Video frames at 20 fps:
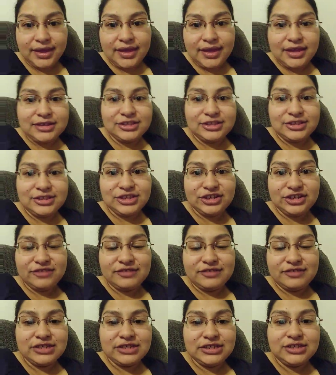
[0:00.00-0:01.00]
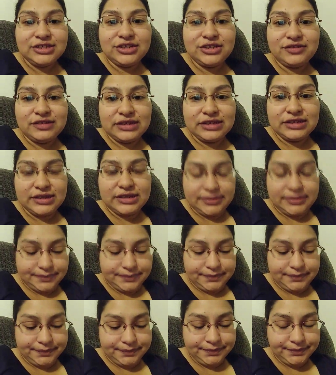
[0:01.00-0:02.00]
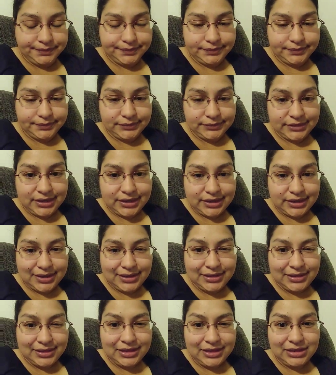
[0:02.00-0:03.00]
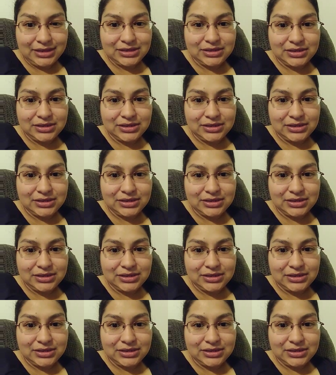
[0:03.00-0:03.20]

He served I think